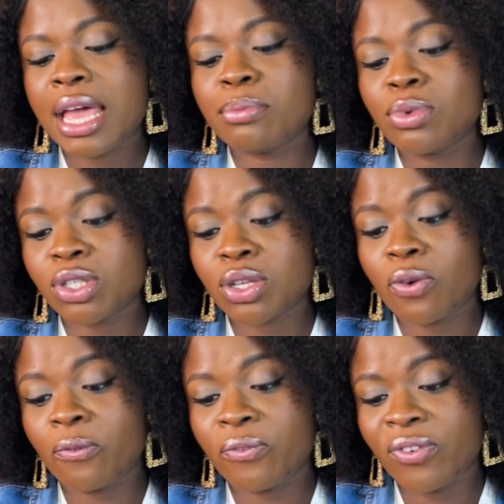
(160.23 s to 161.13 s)
must
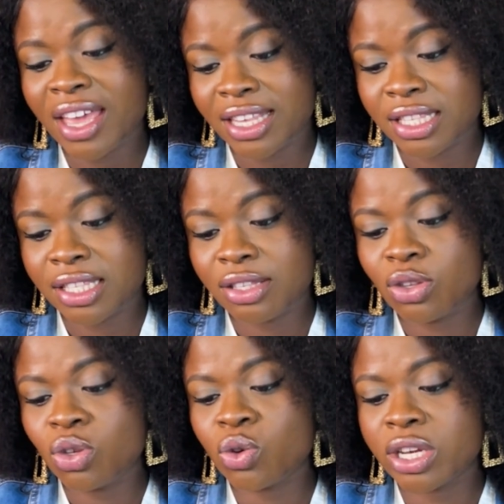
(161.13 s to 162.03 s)
confess,
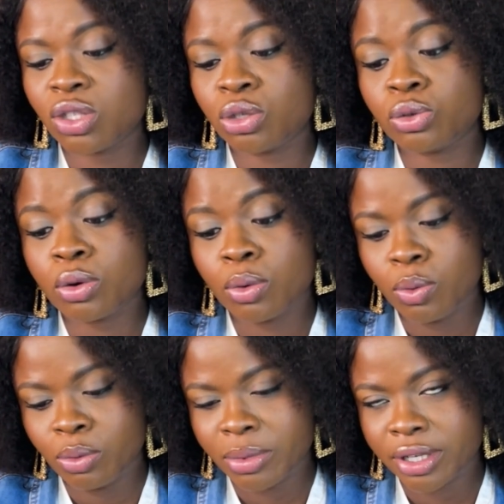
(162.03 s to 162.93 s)
you're a strong
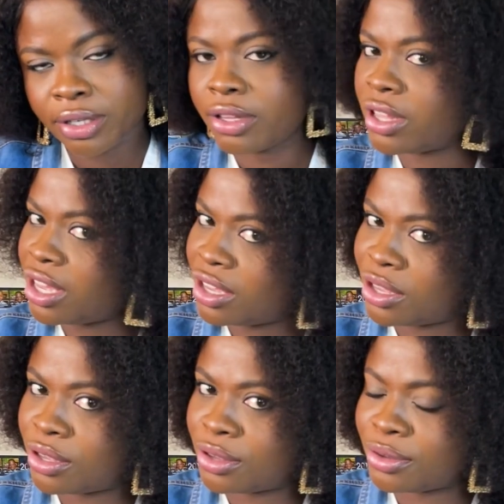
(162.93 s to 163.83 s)
woman. Thank
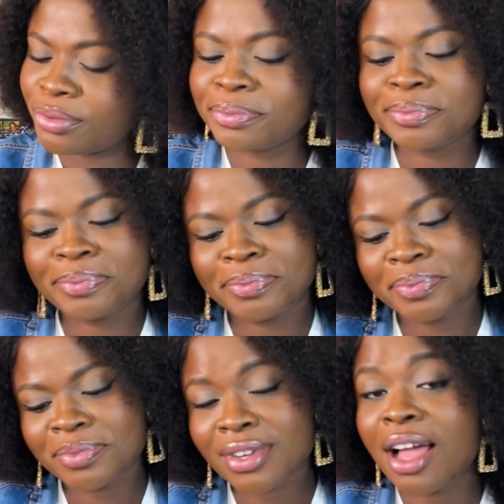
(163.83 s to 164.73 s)
you.
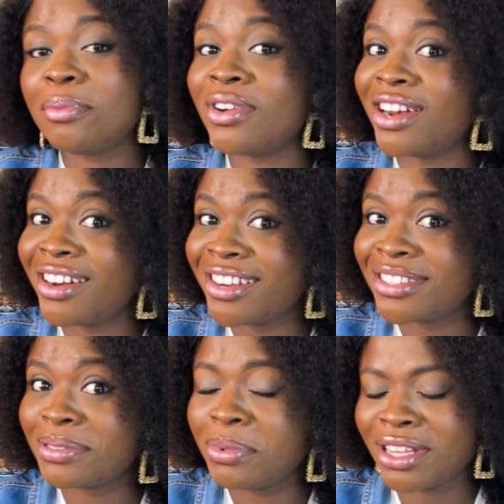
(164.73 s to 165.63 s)
I'm learning
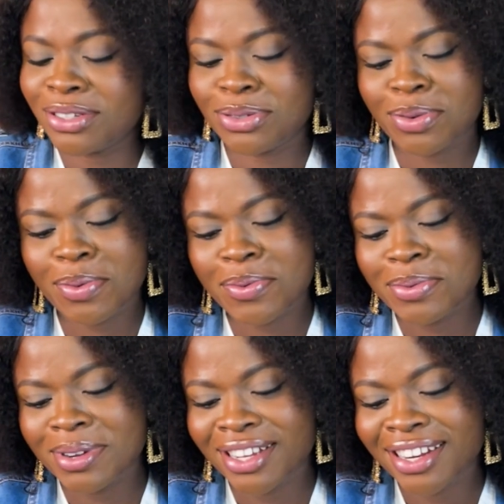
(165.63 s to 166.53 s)
to be a strong
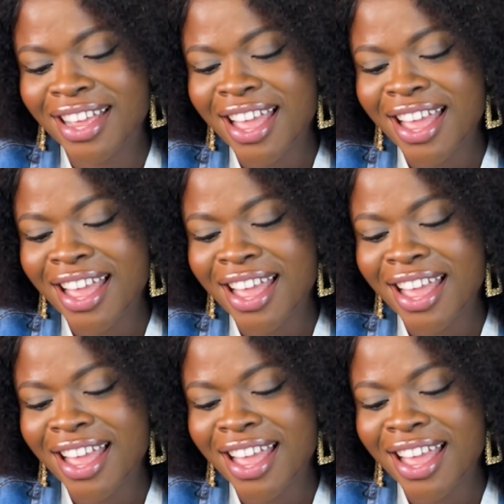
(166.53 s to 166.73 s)
woman.